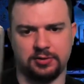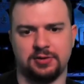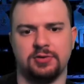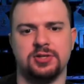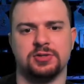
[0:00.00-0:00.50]

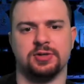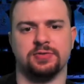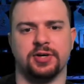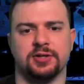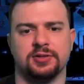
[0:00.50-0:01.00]
green screen
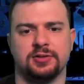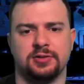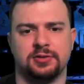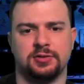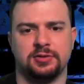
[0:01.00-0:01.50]
effect.
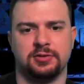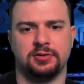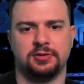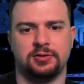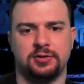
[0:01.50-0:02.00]

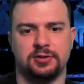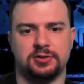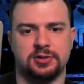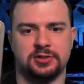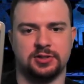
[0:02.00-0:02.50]
You
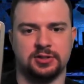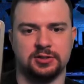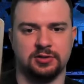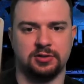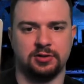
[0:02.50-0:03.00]
see it
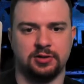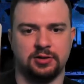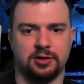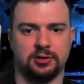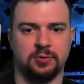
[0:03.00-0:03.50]
says,
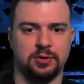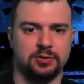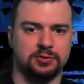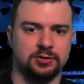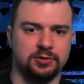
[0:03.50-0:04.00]
hello
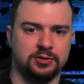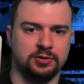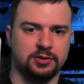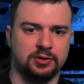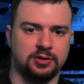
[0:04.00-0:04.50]
world,
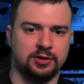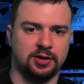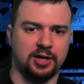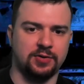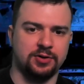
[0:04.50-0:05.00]

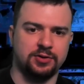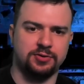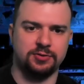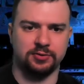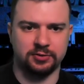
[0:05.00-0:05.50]
how are
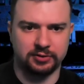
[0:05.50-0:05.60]
you?